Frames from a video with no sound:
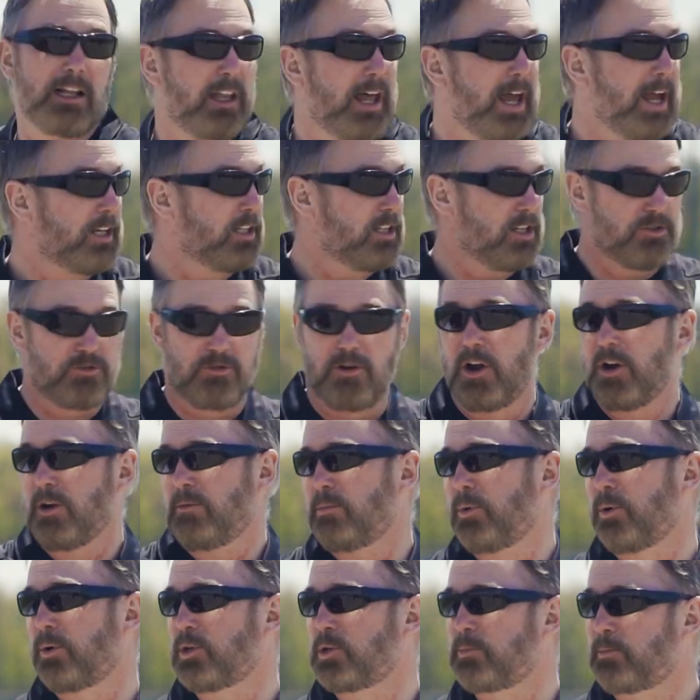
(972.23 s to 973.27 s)
like the Toronto
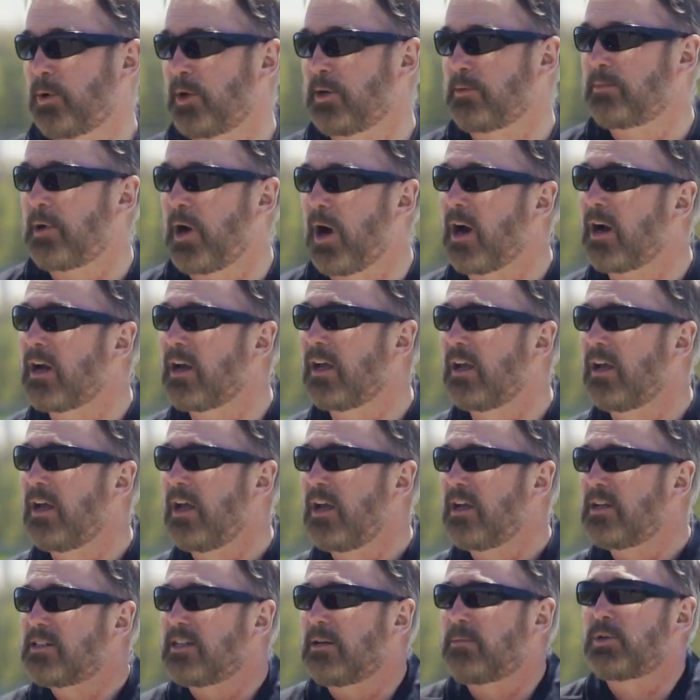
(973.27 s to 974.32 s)
Motorsport Park,
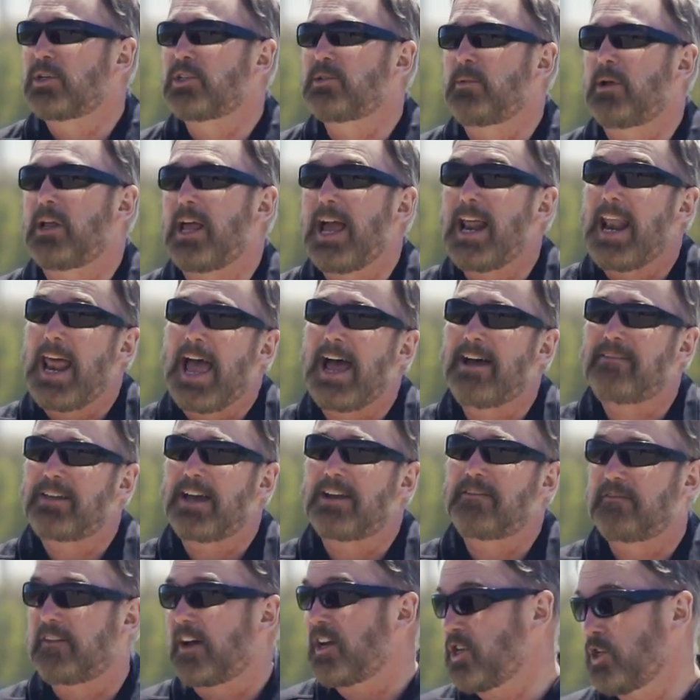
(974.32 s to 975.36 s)
somewhere small, and have
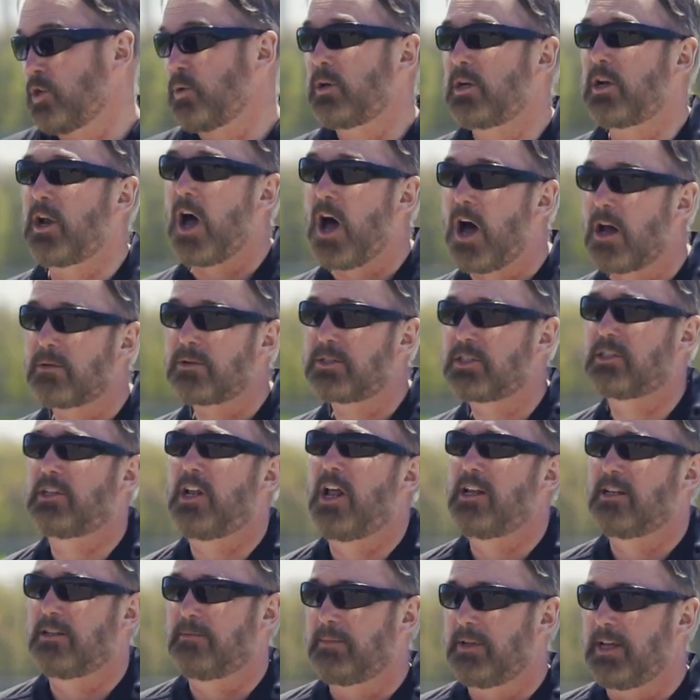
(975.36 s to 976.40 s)
that fun. You could auto
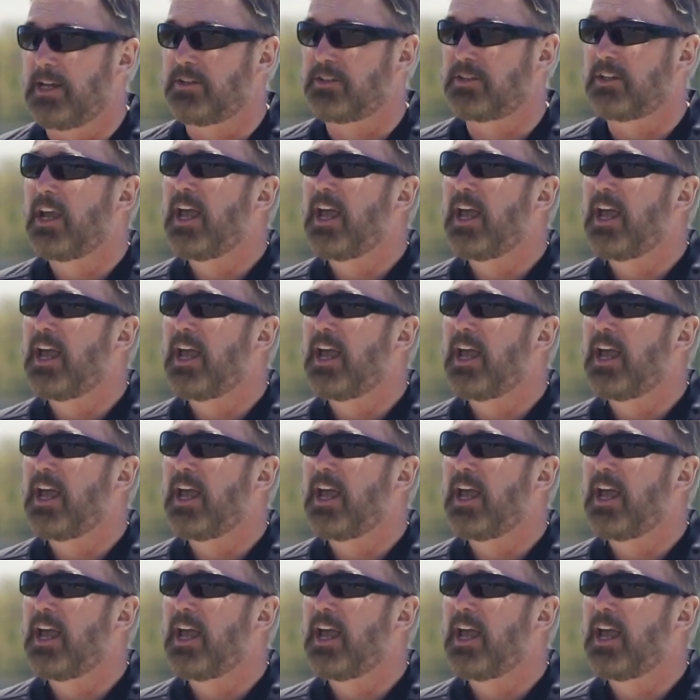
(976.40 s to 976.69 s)
slalom this